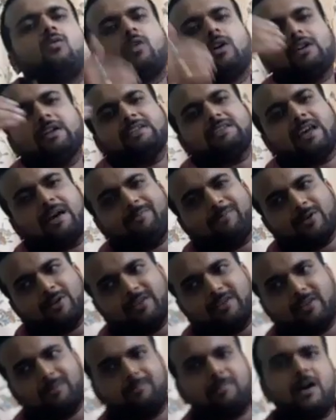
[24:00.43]
what has happened
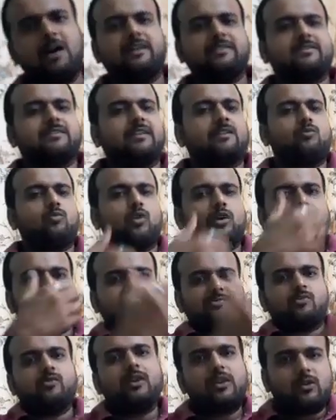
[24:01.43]
in the past, and what
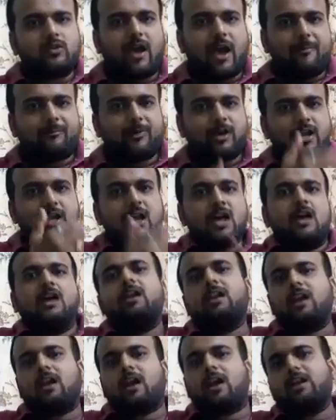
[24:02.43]
is going to happen
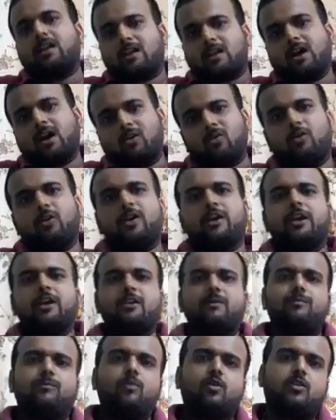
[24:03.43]
right now
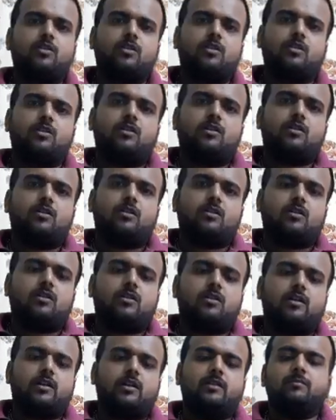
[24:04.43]
in
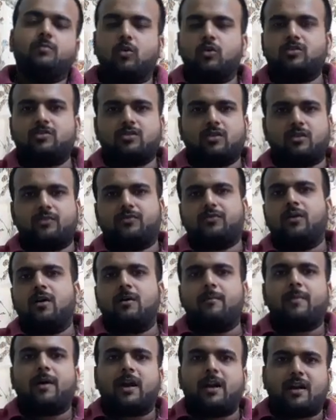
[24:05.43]
books of
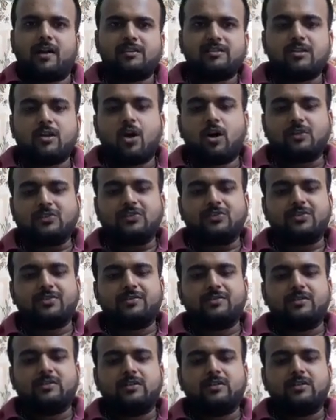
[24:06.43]
Paradise Lost.